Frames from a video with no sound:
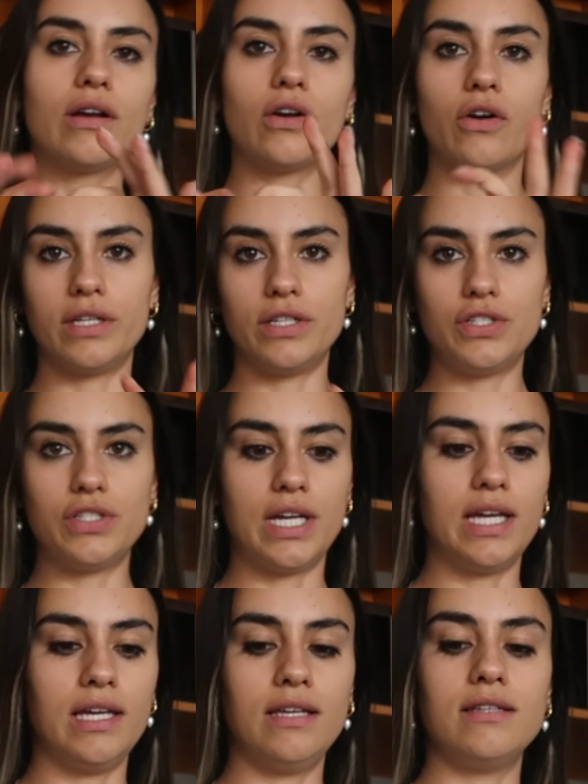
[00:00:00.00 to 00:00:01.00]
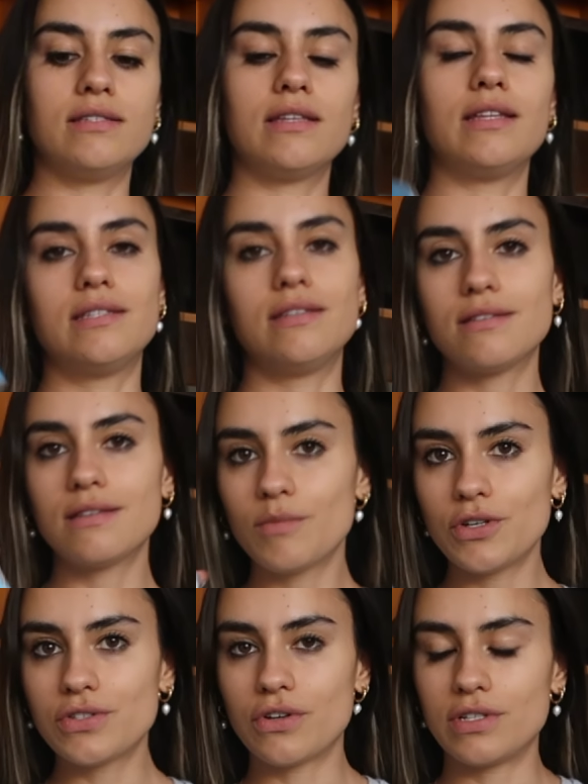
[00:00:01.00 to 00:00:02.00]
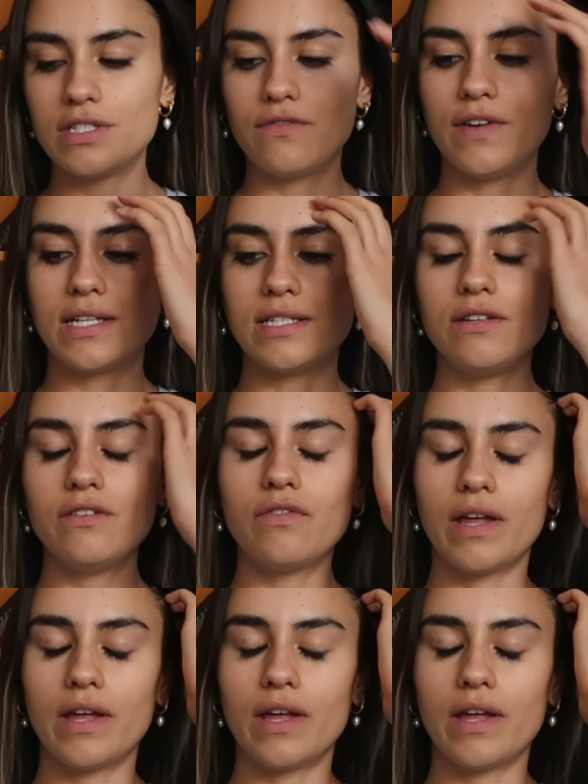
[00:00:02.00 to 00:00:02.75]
Cottage cheese. This isn't the most cost effective.